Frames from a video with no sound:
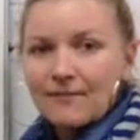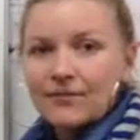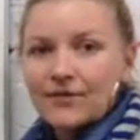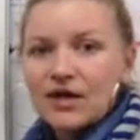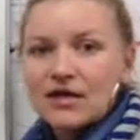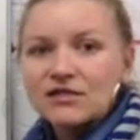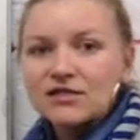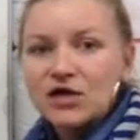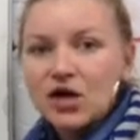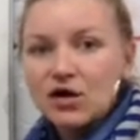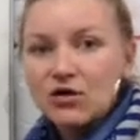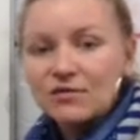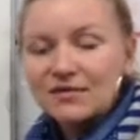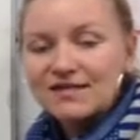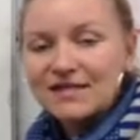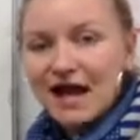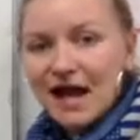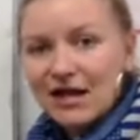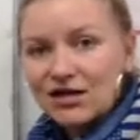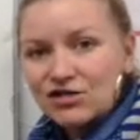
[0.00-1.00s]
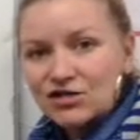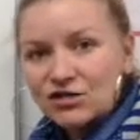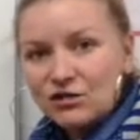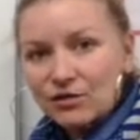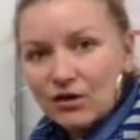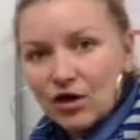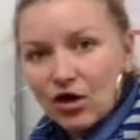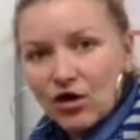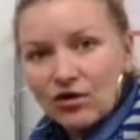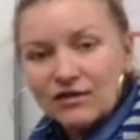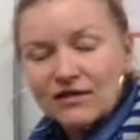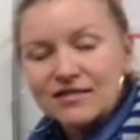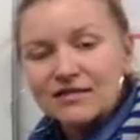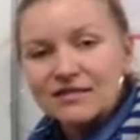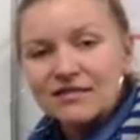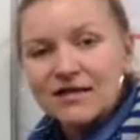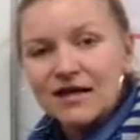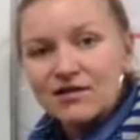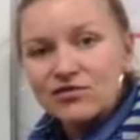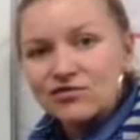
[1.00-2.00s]
His home is actually where
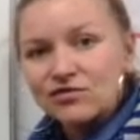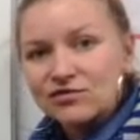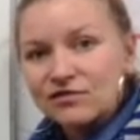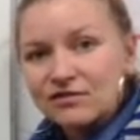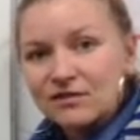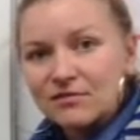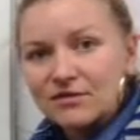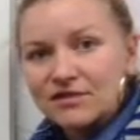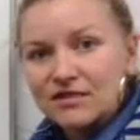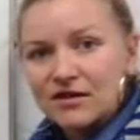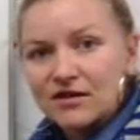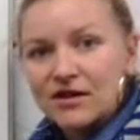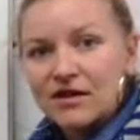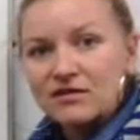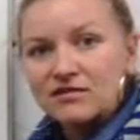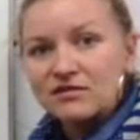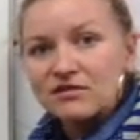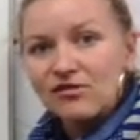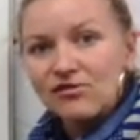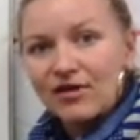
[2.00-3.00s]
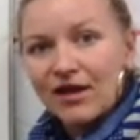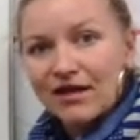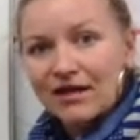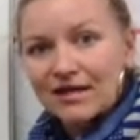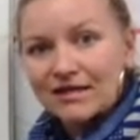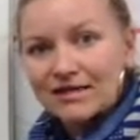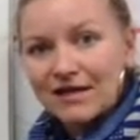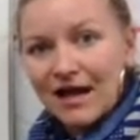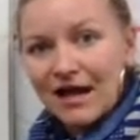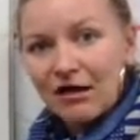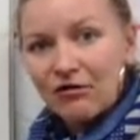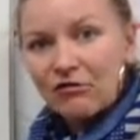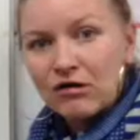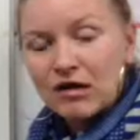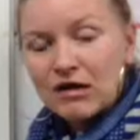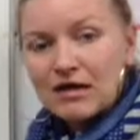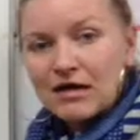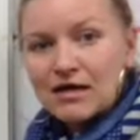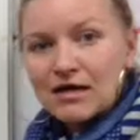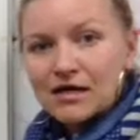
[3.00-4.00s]
Arlington National Cemetery is located now.
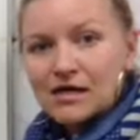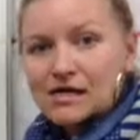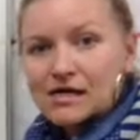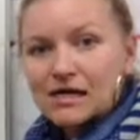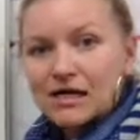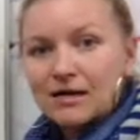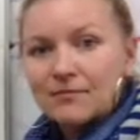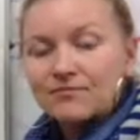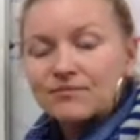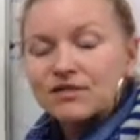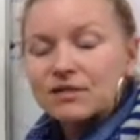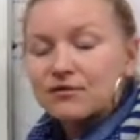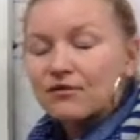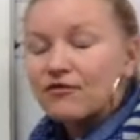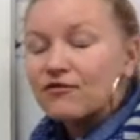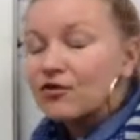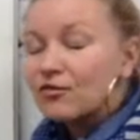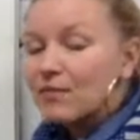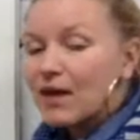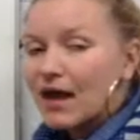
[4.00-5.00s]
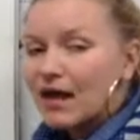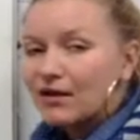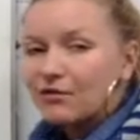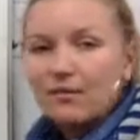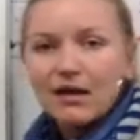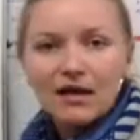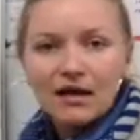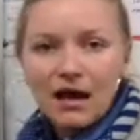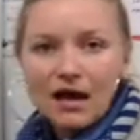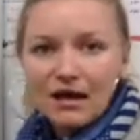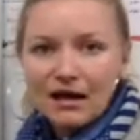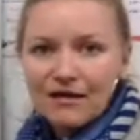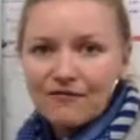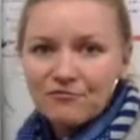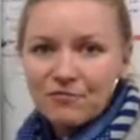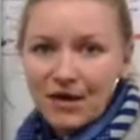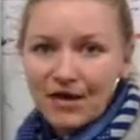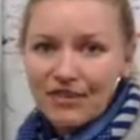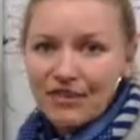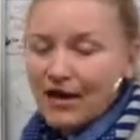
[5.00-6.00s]
Some of you may or may not
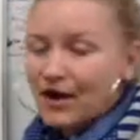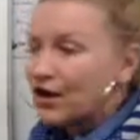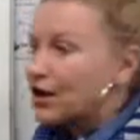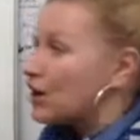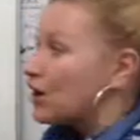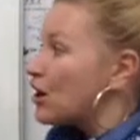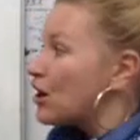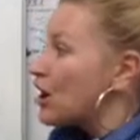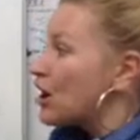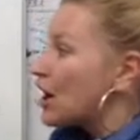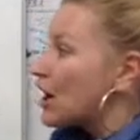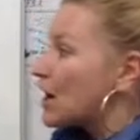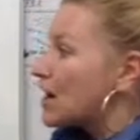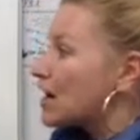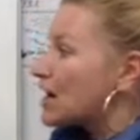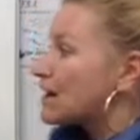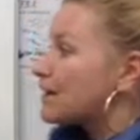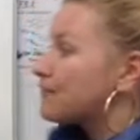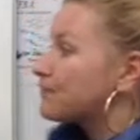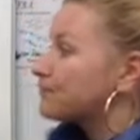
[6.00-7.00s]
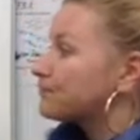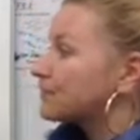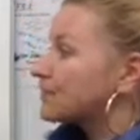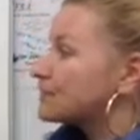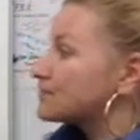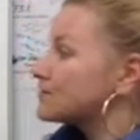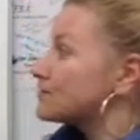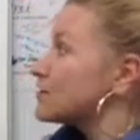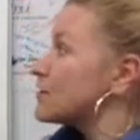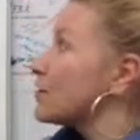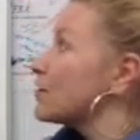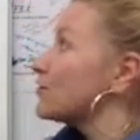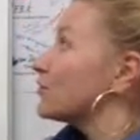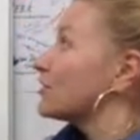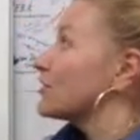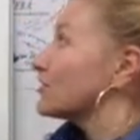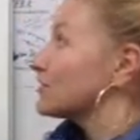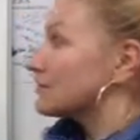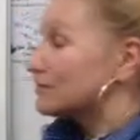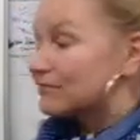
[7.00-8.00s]
have been there. So,
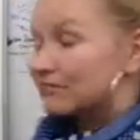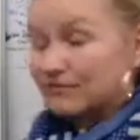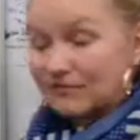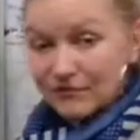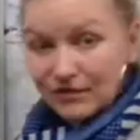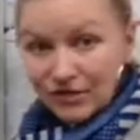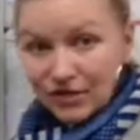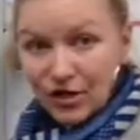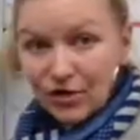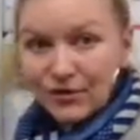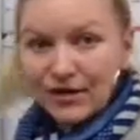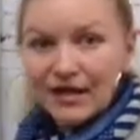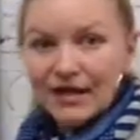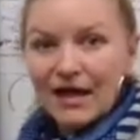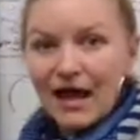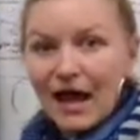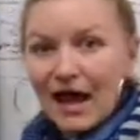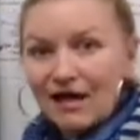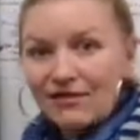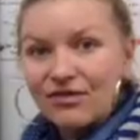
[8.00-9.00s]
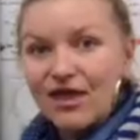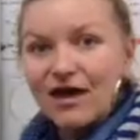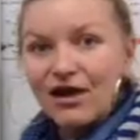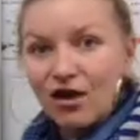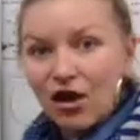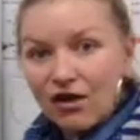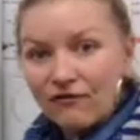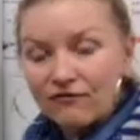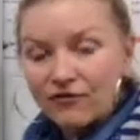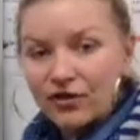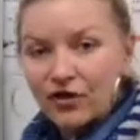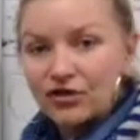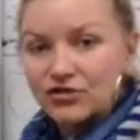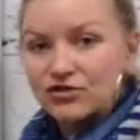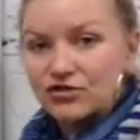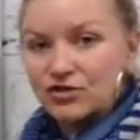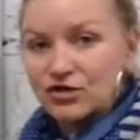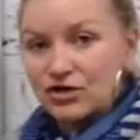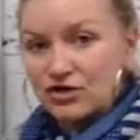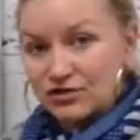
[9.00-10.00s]
you know, he had that offer
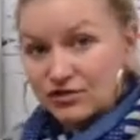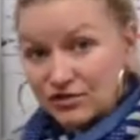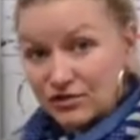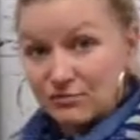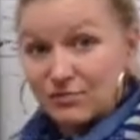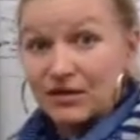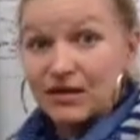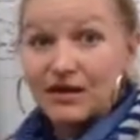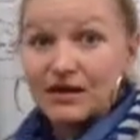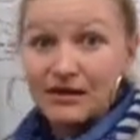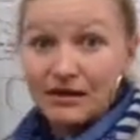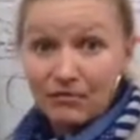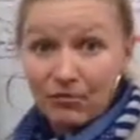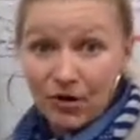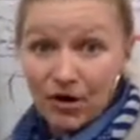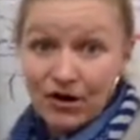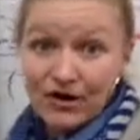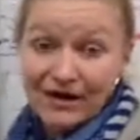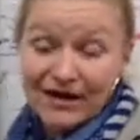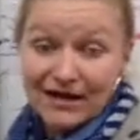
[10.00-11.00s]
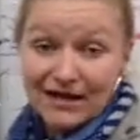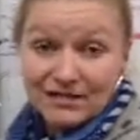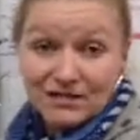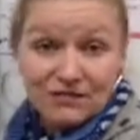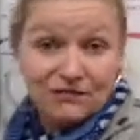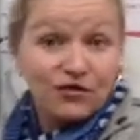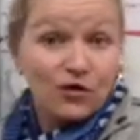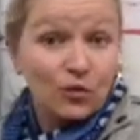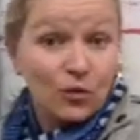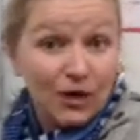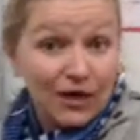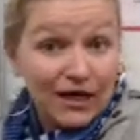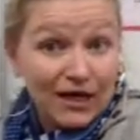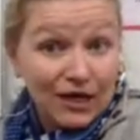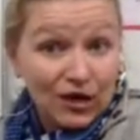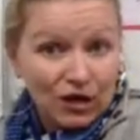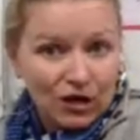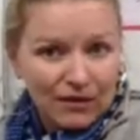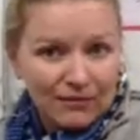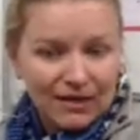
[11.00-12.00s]
to be a part, I guess, of the
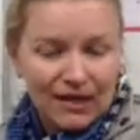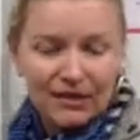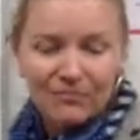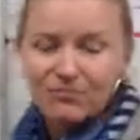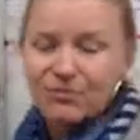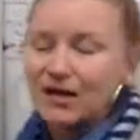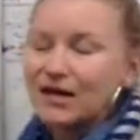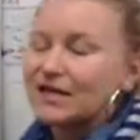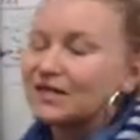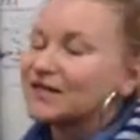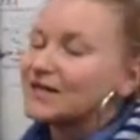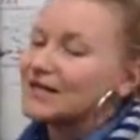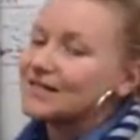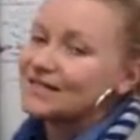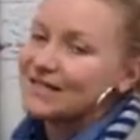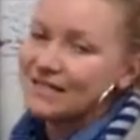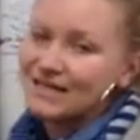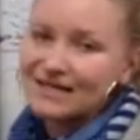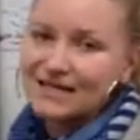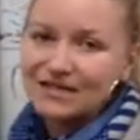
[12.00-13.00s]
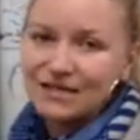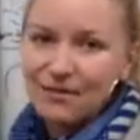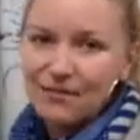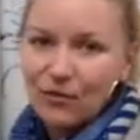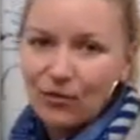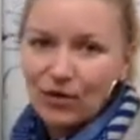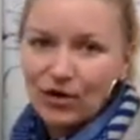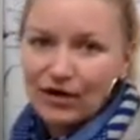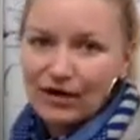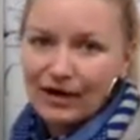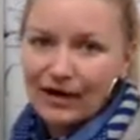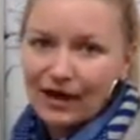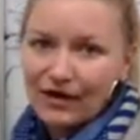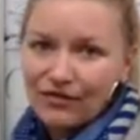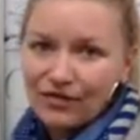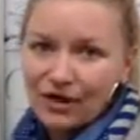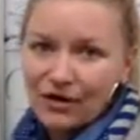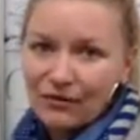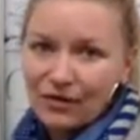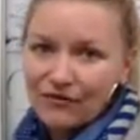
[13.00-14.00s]
winning army, but it didn't end up working
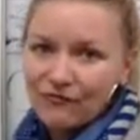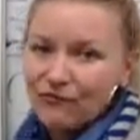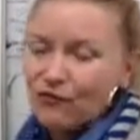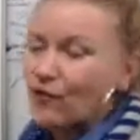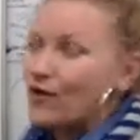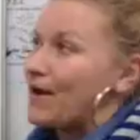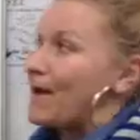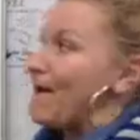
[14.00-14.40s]
out that way for